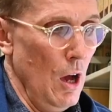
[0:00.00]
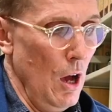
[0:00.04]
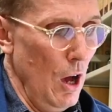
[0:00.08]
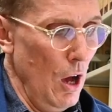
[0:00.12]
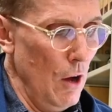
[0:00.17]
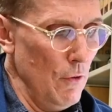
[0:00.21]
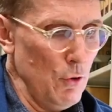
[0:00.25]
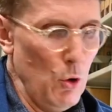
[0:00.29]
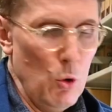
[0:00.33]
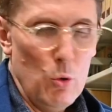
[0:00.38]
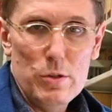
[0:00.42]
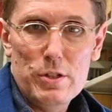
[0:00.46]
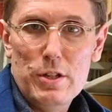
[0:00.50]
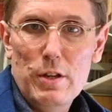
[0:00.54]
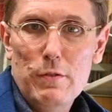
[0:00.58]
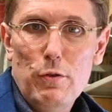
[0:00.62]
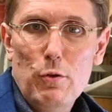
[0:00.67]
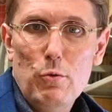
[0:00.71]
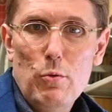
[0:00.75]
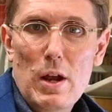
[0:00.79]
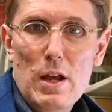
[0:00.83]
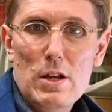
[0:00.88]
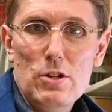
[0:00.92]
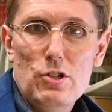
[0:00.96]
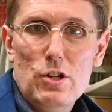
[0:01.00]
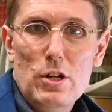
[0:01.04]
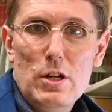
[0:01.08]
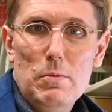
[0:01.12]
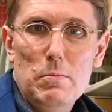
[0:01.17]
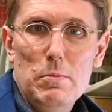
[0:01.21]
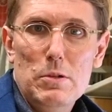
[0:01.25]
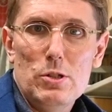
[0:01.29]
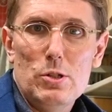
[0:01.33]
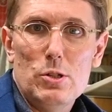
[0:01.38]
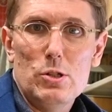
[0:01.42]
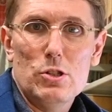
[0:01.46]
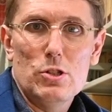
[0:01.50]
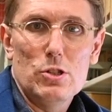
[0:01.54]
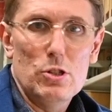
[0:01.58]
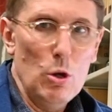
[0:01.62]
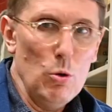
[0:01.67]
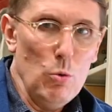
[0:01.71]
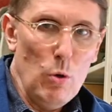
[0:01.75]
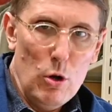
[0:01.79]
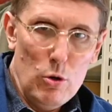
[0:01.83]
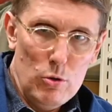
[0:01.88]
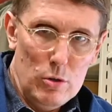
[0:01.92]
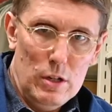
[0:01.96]
Of course, if a regime is
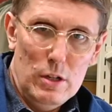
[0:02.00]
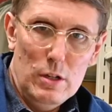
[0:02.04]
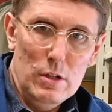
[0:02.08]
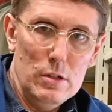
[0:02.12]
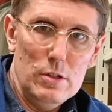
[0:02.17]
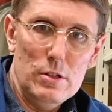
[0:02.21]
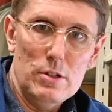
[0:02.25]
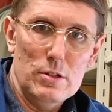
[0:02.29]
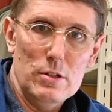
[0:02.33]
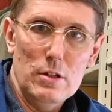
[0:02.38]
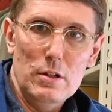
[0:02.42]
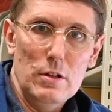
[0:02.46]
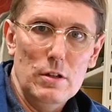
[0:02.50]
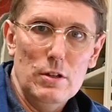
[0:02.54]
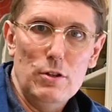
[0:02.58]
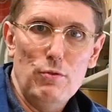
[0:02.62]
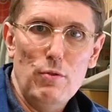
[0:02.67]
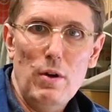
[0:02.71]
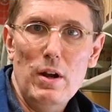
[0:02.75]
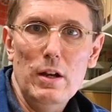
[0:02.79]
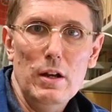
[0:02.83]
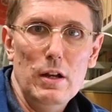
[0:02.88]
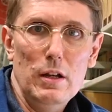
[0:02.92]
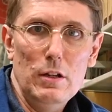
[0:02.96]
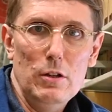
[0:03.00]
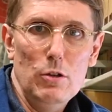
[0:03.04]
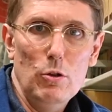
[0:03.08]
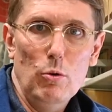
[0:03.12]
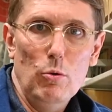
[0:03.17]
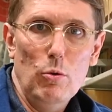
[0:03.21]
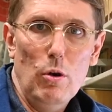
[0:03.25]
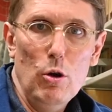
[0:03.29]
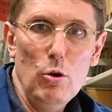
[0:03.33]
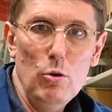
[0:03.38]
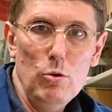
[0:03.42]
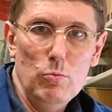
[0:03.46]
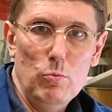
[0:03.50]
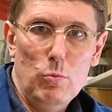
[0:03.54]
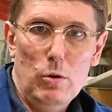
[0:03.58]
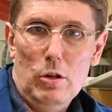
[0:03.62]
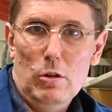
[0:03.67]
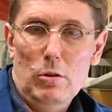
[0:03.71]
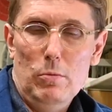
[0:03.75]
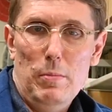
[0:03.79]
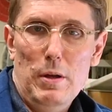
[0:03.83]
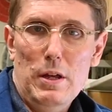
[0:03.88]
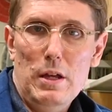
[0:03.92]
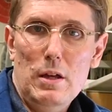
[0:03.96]
so odious and threatening your own
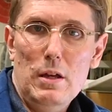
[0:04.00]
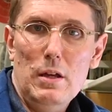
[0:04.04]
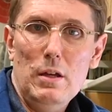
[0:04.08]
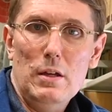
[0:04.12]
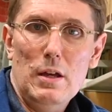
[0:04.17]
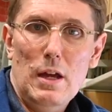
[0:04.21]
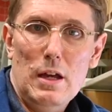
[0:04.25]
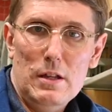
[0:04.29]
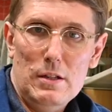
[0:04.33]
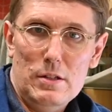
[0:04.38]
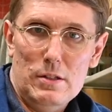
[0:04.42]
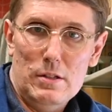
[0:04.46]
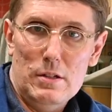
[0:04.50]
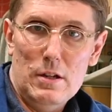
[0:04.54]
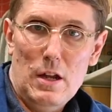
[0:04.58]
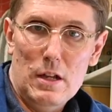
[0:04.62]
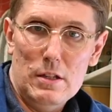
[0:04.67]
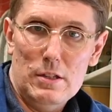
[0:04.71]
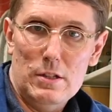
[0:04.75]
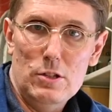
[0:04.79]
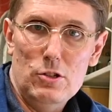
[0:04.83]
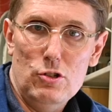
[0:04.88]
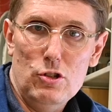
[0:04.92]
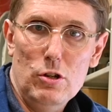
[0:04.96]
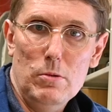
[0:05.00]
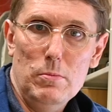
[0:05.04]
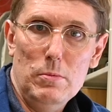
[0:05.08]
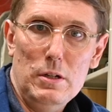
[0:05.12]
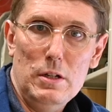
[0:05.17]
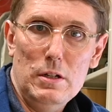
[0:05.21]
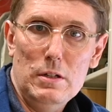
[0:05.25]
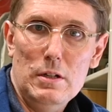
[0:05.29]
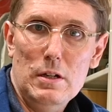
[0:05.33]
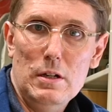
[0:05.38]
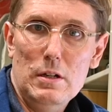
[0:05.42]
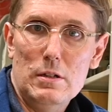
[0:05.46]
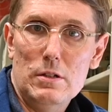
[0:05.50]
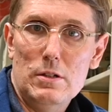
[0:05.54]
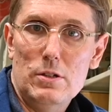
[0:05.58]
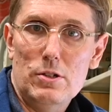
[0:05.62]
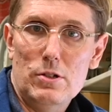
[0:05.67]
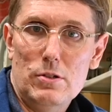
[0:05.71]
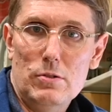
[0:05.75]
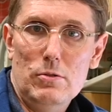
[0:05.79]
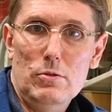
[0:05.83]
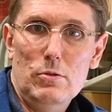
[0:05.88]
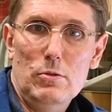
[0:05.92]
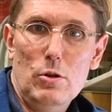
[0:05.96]
well-being, as Nazi Germany did
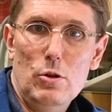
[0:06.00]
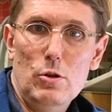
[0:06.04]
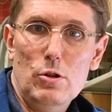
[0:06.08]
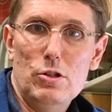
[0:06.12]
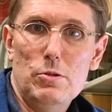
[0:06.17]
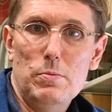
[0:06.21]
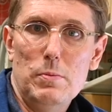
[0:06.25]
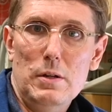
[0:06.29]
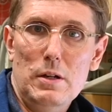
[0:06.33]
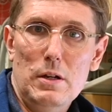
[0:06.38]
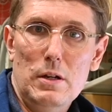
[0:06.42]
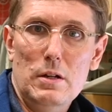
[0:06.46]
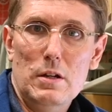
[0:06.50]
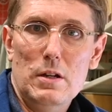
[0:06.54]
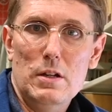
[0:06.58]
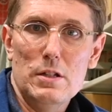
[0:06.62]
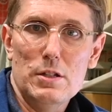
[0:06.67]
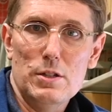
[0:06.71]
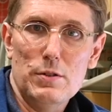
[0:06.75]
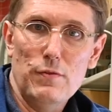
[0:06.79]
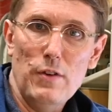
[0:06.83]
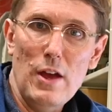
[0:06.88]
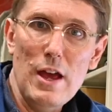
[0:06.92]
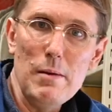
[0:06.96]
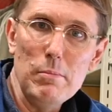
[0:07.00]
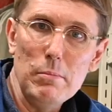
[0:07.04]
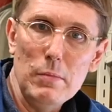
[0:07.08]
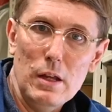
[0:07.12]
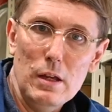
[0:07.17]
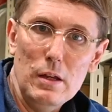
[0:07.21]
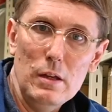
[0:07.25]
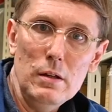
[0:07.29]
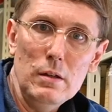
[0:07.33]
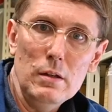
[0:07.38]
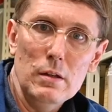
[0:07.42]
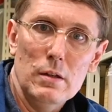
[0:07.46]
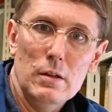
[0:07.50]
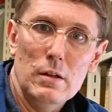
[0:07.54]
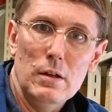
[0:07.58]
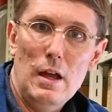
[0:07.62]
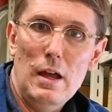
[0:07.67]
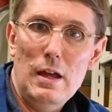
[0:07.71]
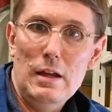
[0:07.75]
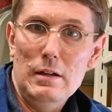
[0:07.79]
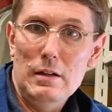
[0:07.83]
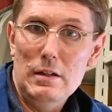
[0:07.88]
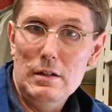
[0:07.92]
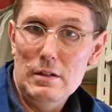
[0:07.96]
to Hirschman and his family,
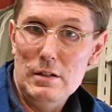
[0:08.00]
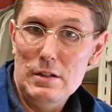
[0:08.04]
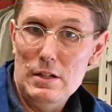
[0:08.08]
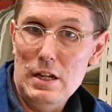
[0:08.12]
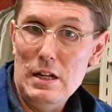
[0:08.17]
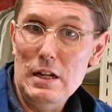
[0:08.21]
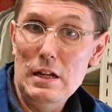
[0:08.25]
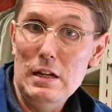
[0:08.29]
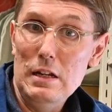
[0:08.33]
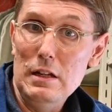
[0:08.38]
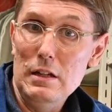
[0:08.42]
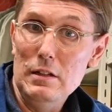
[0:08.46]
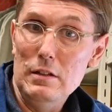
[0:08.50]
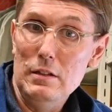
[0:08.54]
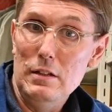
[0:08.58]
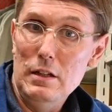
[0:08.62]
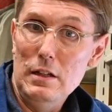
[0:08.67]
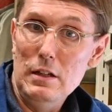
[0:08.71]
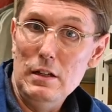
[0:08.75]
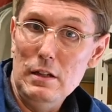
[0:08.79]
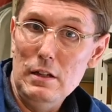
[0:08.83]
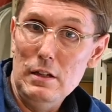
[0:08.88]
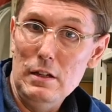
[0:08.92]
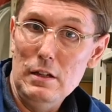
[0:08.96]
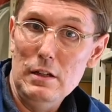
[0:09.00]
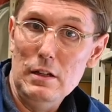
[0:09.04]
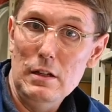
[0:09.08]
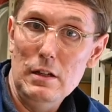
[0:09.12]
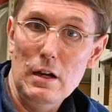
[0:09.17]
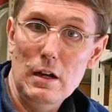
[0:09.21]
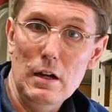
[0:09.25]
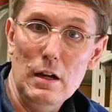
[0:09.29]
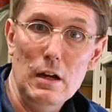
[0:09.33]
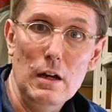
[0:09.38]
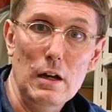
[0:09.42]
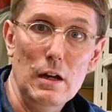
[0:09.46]
and indeed the